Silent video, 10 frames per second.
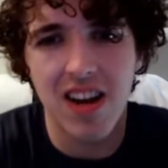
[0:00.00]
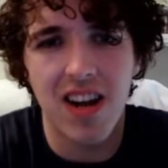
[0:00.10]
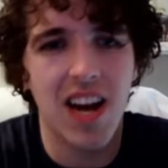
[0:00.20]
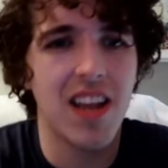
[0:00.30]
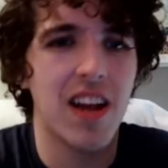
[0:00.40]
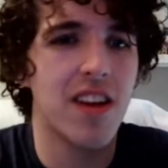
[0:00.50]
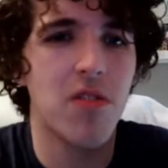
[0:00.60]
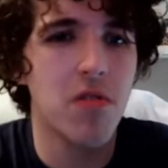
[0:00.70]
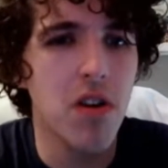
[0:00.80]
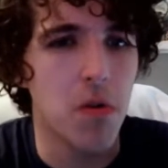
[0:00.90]
I
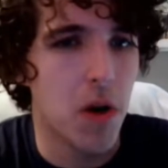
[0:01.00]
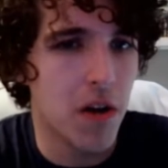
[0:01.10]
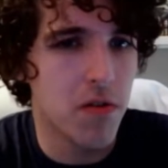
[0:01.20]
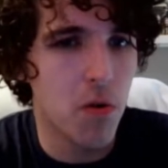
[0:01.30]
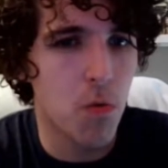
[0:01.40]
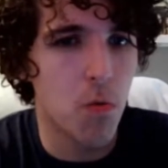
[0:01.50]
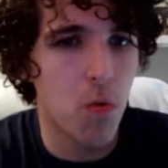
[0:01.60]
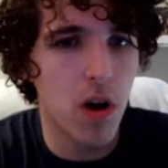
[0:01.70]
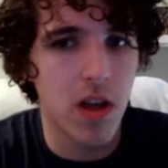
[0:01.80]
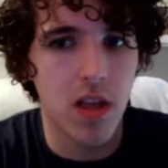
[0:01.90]
don't know. I don't know
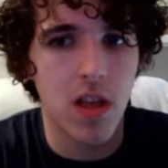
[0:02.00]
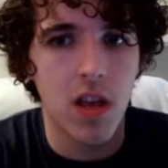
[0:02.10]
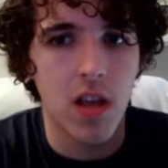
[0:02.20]
what...